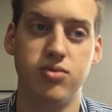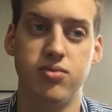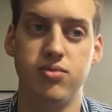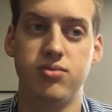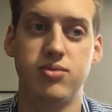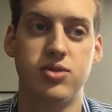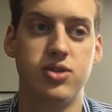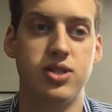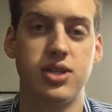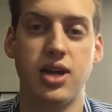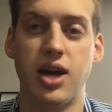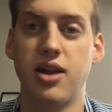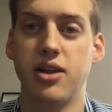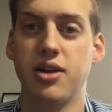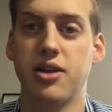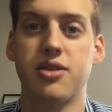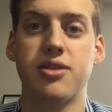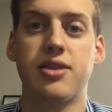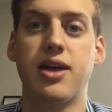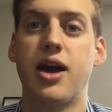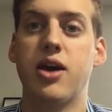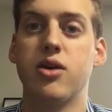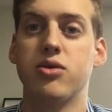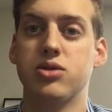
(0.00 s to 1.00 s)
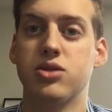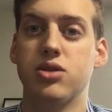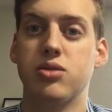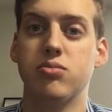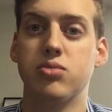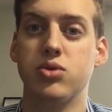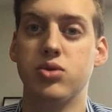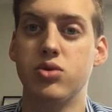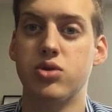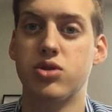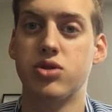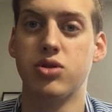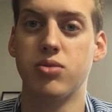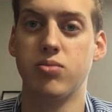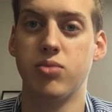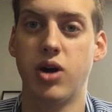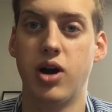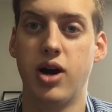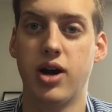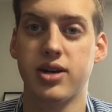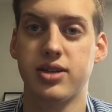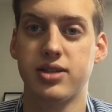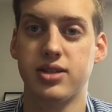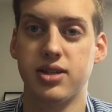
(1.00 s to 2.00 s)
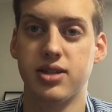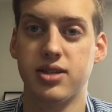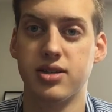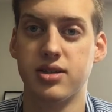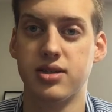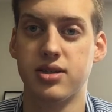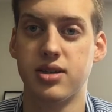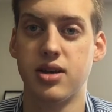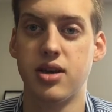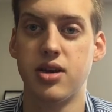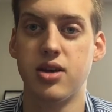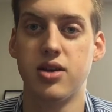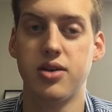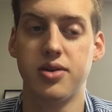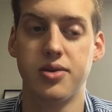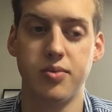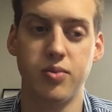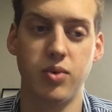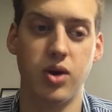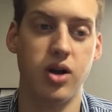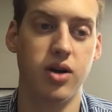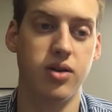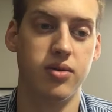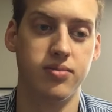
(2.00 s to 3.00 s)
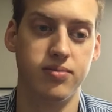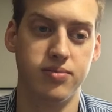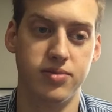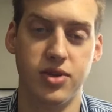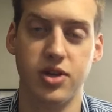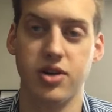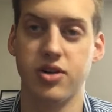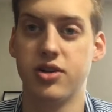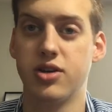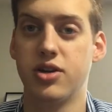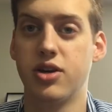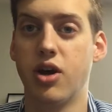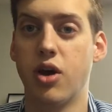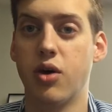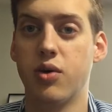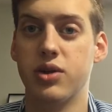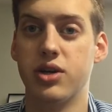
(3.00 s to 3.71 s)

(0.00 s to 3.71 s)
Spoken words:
sell 1,000 booster boxes, well, there you go.